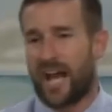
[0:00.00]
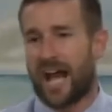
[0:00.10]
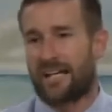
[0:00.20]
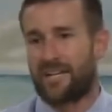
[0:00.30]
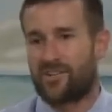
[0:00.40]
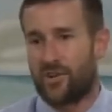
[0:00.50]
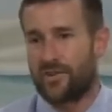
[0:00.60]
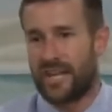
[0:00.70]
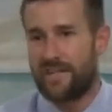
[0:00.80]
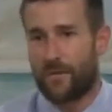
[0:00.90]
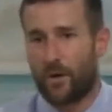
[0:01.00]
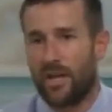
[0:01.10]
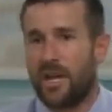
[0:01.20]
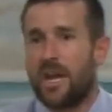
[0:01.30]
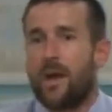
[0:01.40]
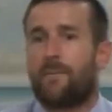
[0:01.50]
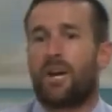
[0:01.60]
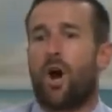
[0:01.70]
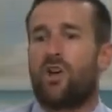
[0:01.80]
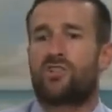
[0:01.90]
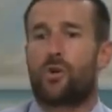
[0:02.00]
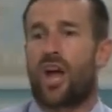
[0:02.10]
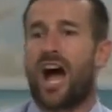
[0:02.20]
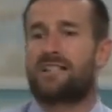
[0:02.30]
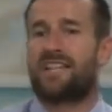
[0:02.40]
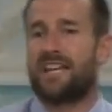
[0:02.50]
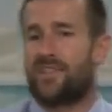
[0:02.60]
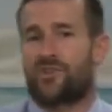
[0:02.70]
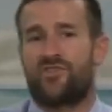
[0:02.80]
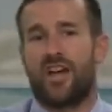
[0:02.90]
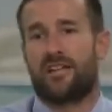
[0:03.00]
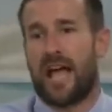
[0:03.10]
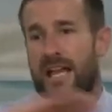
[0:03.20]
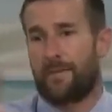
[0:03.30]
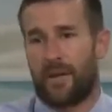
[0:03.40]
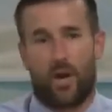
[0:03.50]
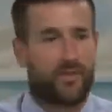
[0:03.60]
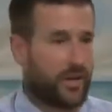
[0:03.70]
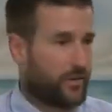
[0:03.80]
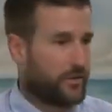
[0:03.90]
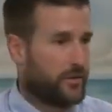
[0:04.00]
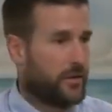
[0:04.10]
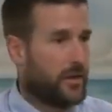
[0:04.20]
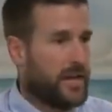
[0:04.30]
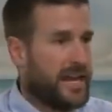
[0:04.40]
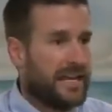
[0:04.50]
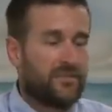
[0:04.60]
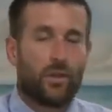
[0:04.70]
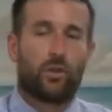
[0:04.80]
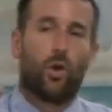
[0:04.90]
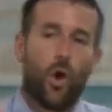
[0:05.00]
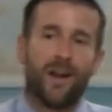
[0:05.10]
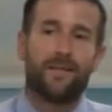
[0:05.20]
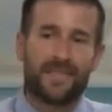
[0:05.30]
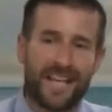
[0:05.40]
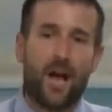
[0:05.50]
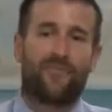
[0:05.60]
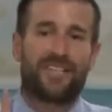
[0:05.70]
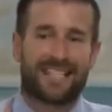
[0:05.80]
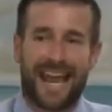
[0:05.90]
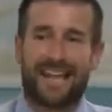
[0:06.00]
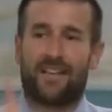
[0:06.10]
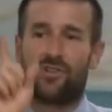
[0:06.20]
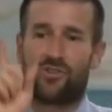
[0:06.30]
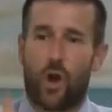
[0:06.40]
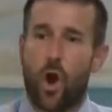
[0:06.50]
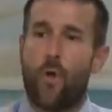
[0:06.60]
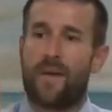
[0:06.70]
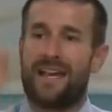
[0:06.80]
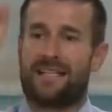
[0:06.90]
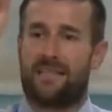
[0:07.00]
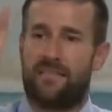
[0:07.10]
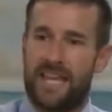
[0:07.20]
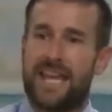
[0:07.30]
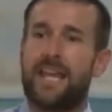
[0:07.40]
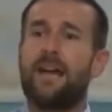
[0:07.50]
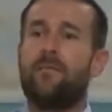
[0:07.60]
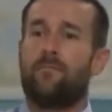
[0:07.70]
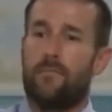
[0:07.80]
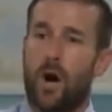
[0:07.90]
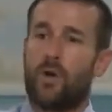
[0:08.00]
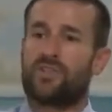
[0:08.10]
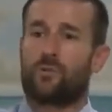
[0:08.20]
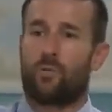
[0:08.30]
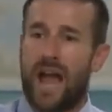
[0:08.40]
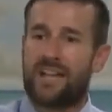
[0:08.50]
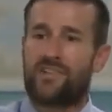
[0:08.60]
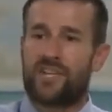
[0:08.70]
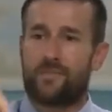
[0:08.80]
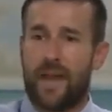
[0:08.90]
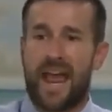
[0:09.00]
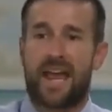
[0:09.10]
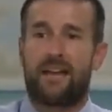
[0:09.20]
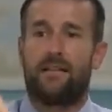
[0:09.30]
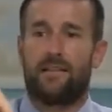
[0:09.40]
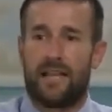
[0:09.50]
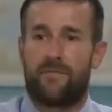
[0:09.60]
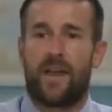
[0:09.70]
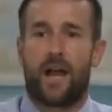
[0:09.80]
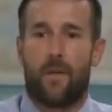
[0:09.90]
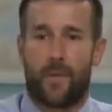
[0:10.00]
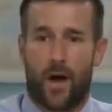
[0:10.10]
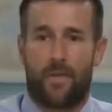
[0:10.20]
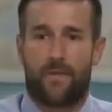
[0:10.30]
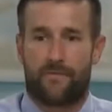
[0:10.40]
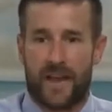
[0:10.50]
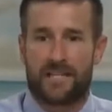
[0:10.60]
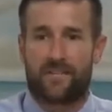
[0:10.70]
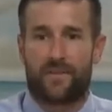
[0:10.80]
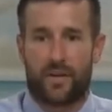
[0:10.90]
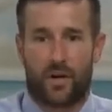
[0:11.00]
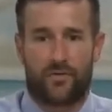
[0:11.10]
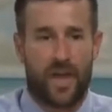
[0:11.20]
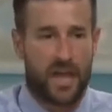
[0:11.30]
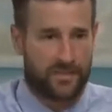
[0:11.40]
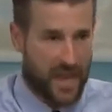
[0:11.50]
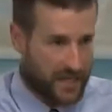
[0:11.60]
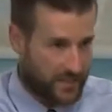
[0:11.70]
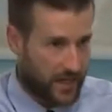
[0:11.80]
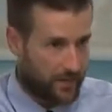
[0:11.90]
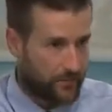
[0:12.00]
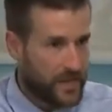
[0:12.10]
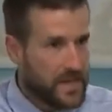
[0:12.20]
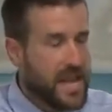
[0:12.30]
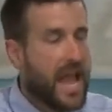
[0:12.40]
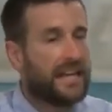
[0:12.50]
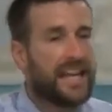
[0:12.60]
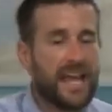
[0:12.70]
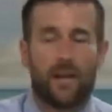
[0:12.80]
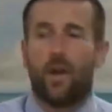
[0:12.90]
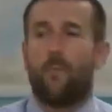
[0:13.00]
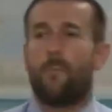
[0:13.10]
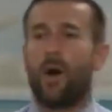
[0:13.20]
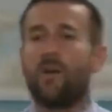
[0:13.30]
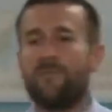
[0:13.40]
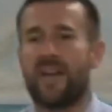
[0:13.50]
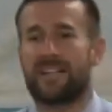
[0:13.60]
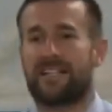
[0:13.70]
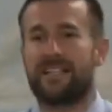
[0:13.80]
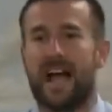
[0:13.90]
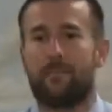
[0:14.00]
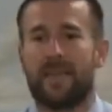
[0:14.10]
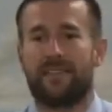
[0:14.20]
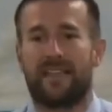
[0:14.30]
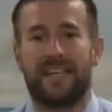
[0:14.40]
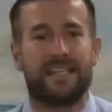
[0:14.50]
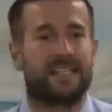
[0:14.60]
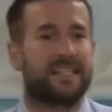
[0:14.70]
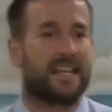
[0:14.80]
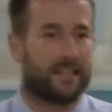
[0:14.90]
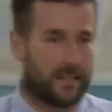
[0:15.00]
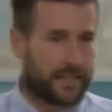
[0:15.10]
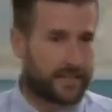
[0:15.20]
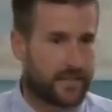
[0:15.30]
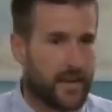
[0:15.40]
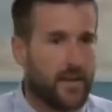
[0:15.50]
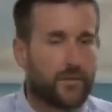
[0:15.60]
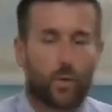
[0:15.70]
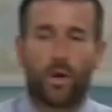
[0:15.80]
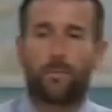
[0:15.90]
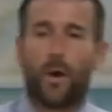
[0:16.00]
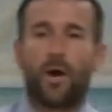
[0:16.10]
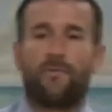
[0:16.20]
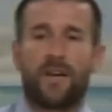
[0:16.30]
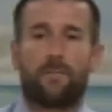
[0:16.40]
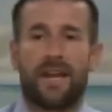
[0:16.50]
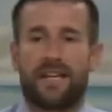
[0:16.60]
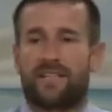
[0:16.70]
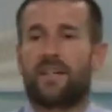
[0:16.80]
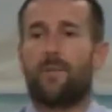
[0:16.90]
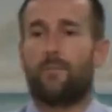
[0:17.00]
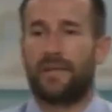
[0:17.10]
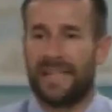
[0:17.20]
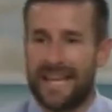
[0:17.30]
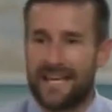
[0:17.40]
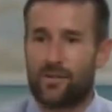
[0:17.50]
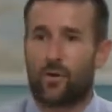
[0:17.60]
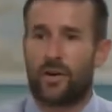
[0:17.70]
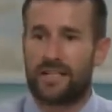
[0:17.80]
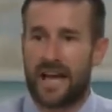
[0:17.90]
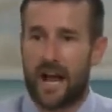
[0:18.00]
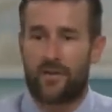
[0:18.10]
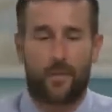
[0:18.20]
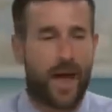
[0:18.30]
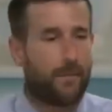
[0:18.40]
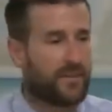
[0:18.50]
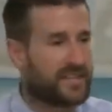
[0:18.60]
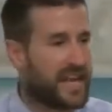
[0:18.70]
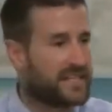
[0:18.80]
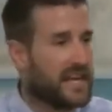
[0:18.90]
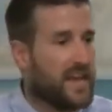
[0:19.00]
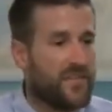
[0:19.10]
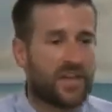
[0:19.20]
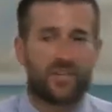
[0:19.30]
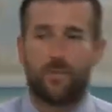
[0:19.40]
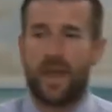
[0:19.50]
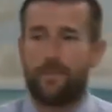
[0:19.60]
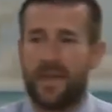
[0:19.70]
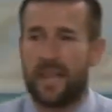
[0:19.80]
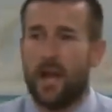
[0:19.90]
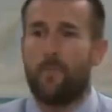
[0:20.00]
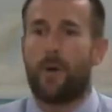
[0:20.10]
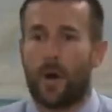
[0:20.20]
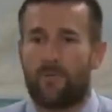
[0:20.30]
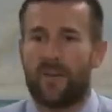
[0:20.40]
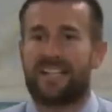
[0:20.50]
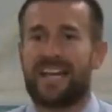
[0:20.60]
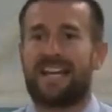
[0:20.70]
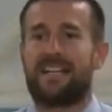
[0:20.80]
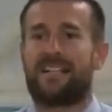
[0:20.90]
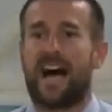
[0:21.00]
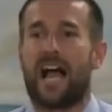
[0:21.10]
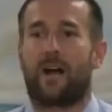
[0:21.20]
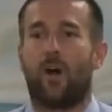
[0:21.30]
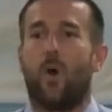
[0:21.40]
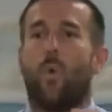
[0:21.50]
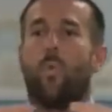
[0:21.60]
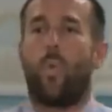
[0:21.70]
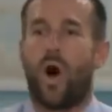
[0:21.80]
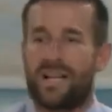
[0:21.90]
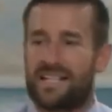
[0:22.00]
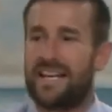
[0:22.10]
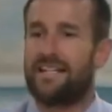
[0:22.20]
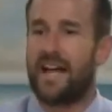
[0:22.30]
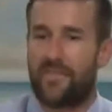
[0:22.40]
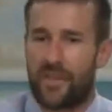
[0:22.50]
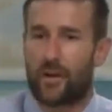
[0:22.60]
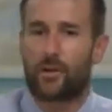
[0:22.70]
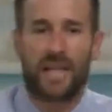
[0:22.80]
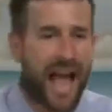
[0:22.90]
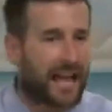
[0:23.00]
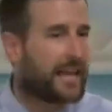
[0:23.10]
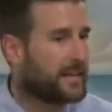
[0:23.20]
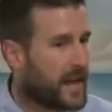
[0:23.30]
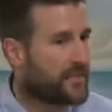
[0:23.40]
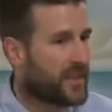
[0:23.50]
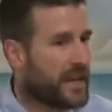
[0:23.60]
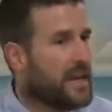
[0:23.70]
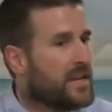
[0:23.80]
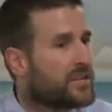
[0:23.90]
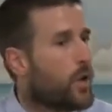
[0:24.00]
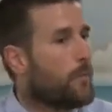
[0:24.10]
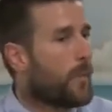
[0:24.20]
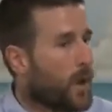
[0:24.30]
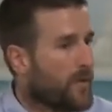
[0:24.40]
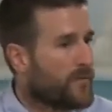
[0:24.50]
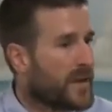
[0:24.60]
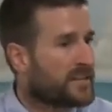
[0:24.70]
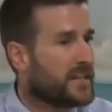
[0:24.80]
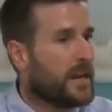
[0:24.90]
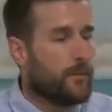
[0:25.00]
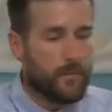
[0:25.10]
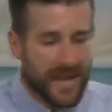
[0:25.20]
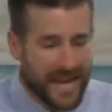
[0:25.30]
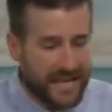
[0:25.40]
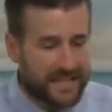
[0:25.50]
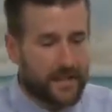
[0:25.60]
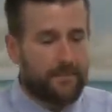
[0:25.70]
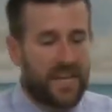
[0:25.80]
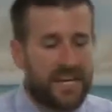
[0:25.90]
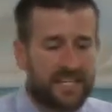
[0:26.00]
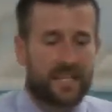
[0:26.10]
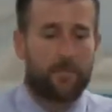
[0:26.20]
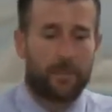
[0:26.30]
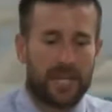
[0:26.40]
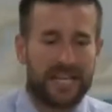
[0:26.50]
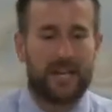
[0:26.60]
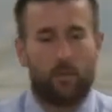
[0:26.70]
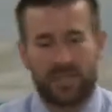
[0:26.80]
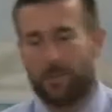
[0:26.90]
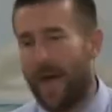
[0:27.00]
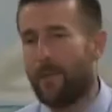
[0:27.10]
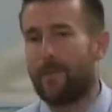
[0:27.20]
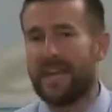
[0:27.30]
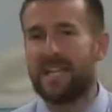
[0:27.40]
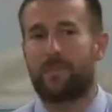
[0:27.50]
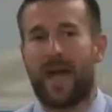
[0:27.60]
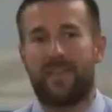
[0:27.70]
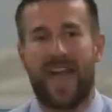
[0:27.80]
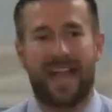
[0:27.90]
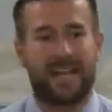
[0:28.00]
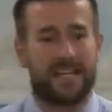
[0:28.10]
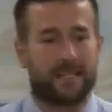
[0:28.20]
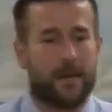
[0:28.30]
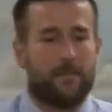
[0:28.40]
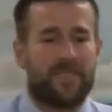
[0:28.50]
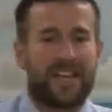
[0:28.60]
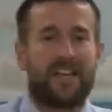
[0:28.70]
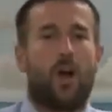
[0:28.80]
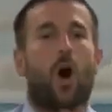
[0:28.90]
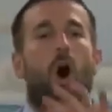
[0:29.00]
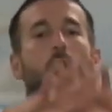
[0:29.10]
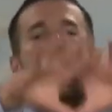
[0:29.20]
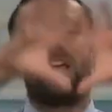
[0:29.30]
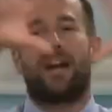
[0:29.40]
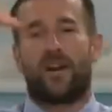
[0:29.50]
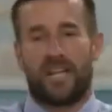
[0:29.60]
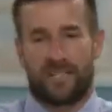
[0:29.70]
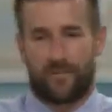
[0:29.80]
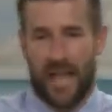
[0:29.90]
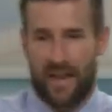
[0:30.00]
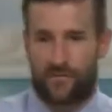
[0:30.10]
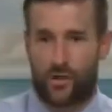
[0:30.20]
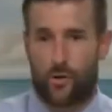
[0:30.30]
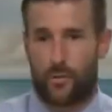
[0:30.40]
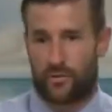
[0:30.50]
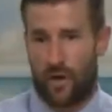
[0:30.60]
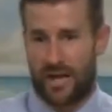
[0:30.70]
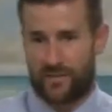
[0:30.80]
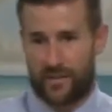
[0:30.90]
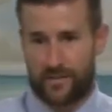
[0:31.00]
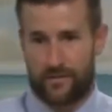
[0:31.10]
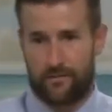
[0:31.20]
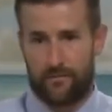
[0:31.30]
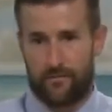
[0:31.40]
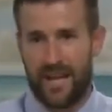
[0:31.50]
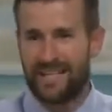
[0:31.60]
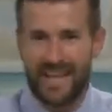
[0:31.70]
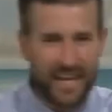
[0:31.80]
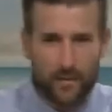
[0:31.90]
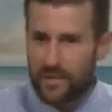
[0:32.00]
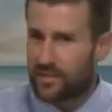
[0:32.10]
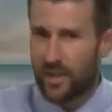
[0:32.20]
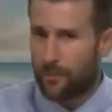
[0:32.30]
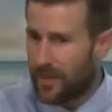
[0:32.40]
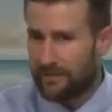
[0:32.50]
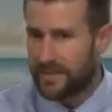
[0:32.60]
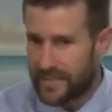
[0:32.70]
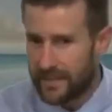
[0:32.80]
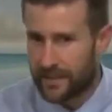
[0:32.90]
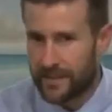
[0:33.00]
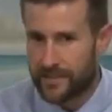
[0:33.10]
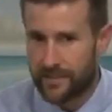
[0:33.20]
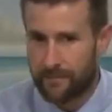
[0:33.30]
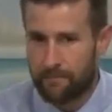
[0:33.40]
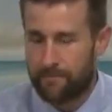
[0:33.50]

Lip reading: God and eschews evil, but also God says there's none like him in all the earth. The Lord himself is saying that Job is the most righteous man living upon the face of the earth at that time. And again, perfect does not mean that he is sinless. The word perfect means complete or entire. The Bible says that you may be perfect and entire, wanting nothing or lacking nothing. So perfect means that he's complete. And what the Bible means by that is that in all areas of life, Job was righteous. Not saying he was completely sinless.